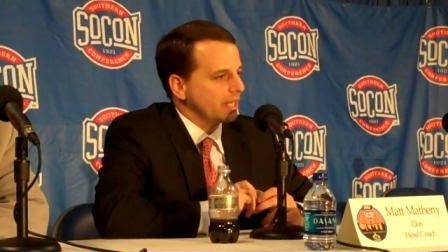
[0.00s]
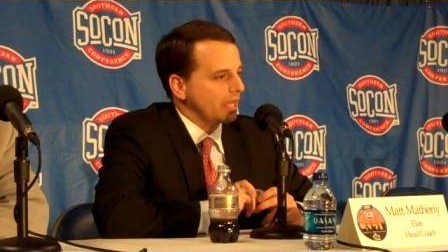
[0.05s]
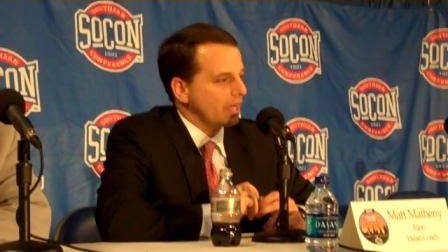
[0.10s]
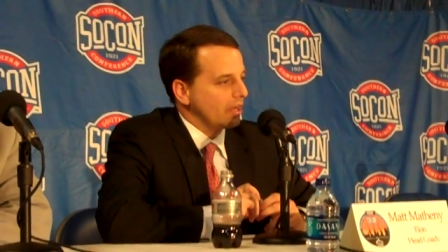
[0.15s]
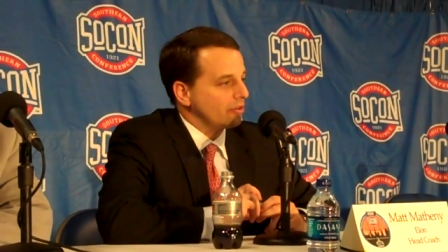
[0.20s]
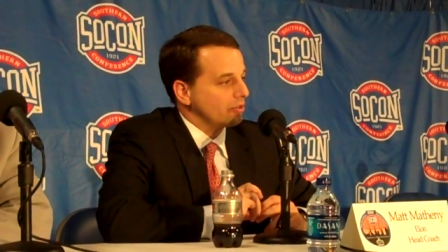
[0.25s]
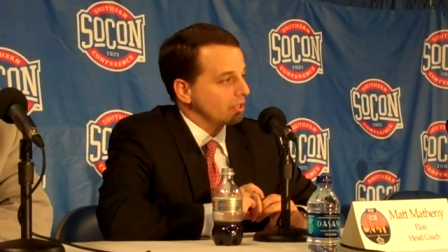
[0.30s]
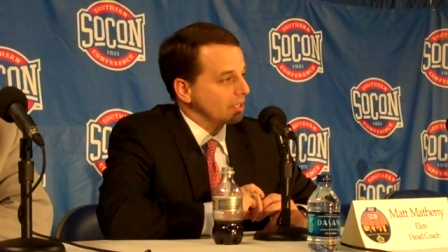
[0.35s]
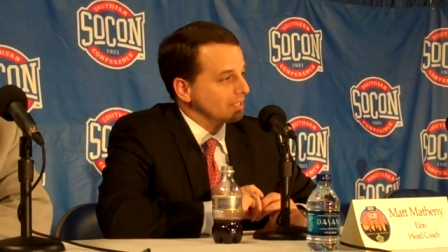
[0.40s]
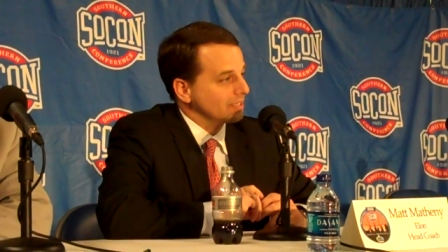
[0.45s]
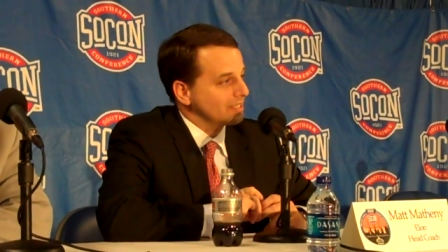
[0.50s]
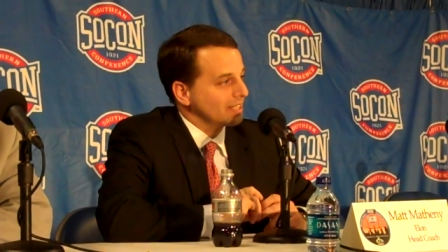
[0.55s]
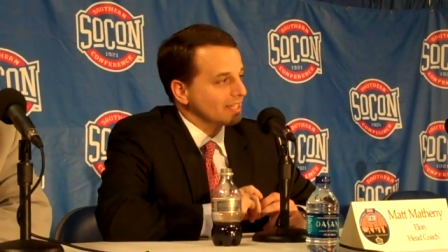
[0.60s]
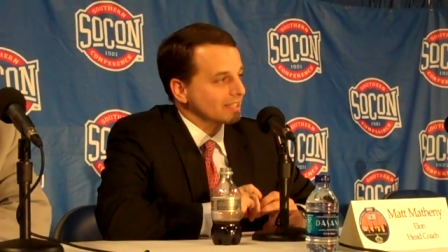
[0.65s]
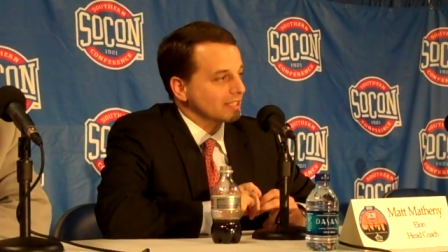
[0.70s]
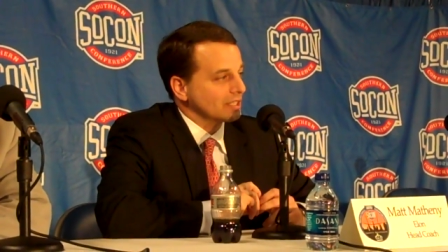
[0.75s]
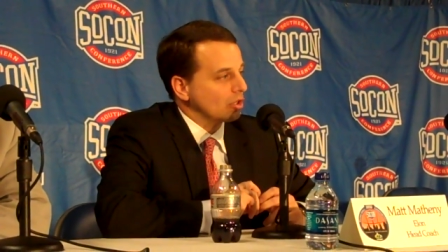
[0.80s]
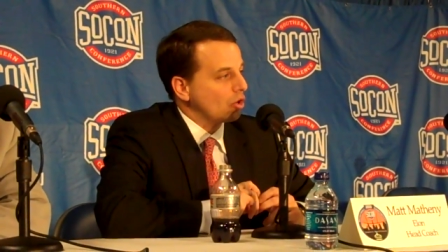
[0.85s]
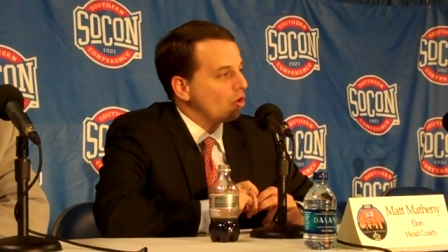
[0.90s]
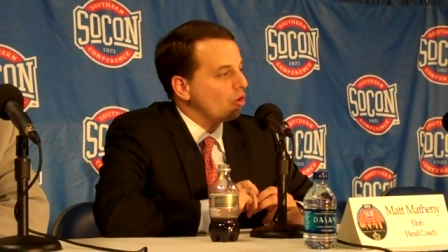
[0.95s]
down or
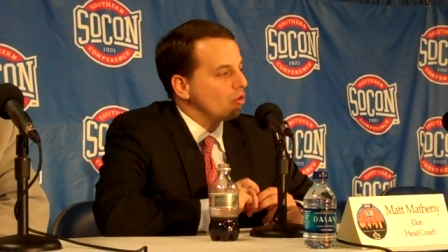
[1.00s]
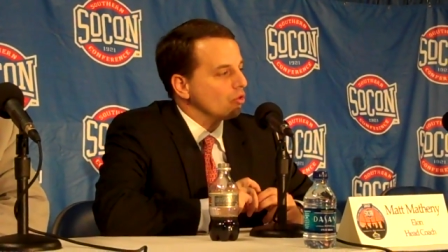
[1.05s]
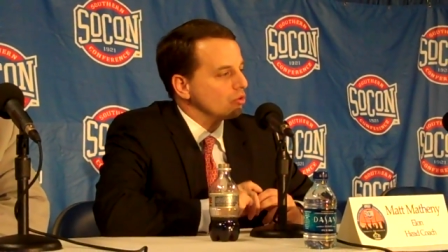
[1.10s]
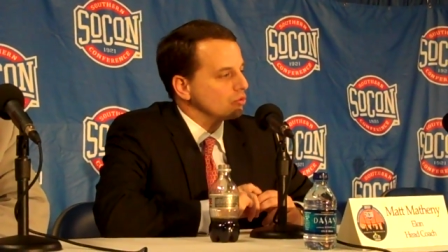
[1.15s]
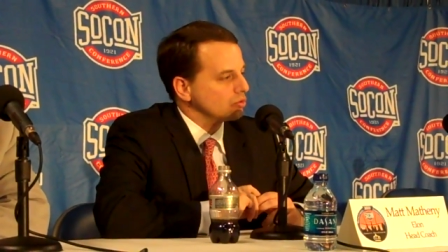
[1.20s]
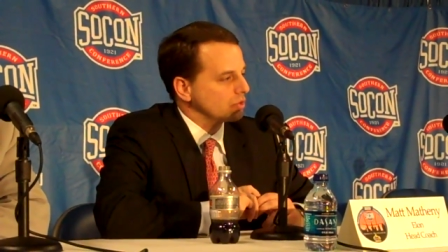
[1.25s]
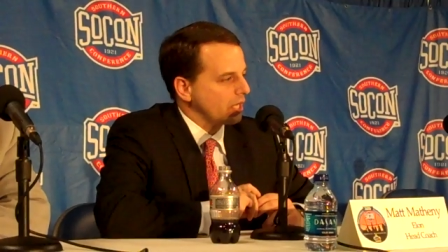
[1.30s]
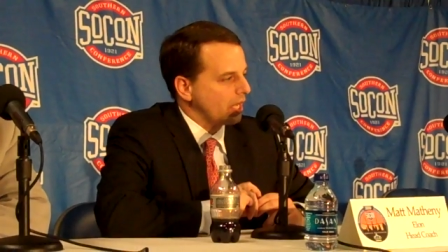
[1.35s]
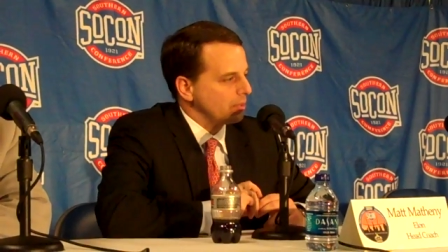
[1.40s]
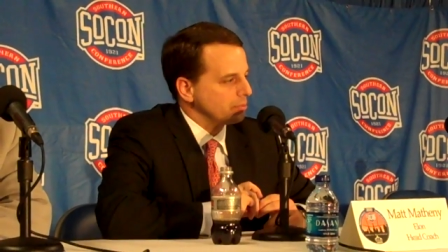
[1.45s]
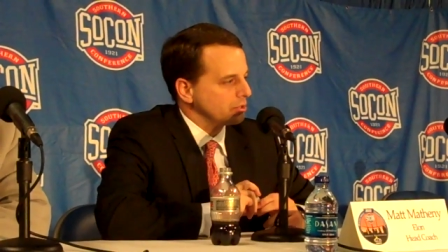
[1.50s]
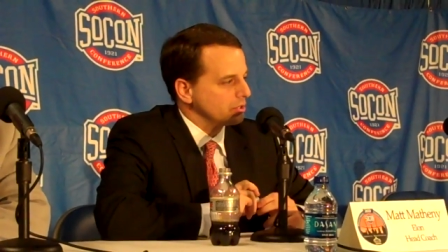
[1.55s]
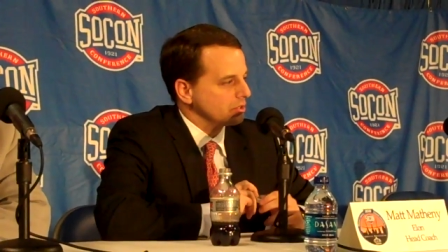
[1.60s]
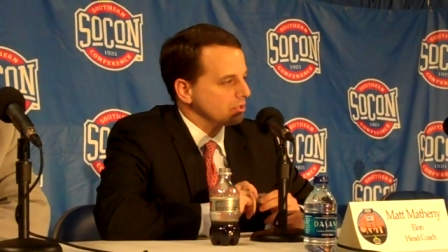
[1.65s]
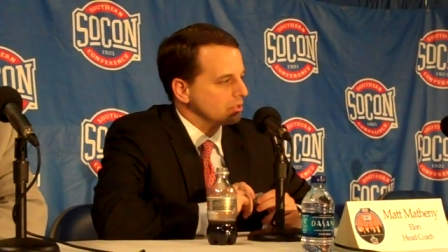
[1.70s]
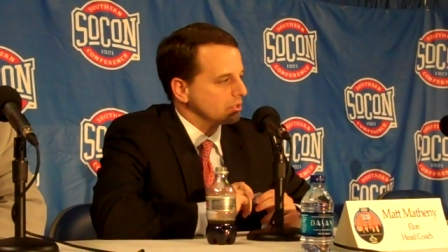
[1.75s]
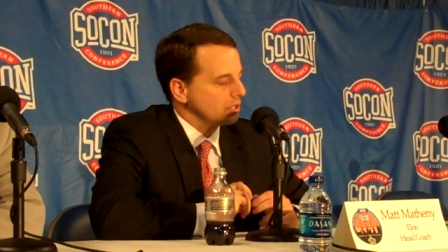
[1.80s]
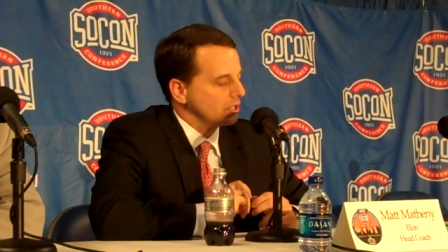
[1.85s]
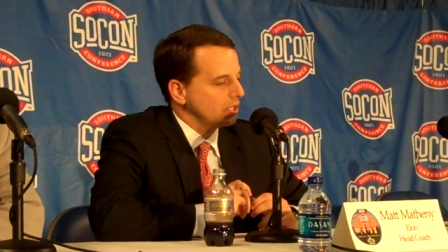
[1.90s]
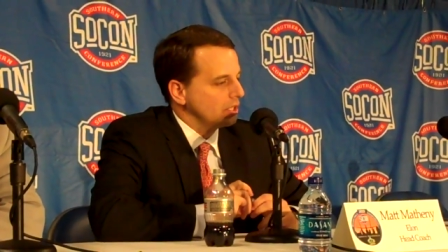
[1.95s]
contesting all those
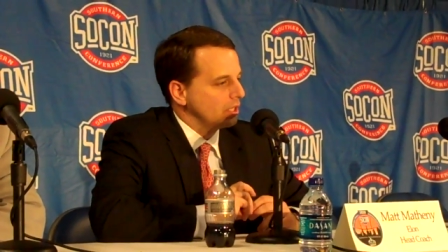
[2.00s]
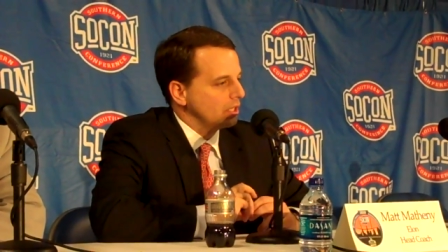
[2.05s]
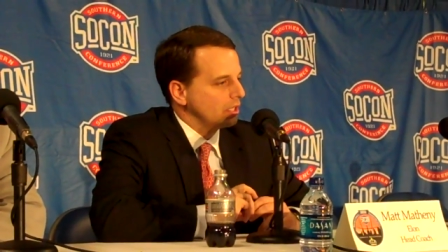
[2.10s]
options.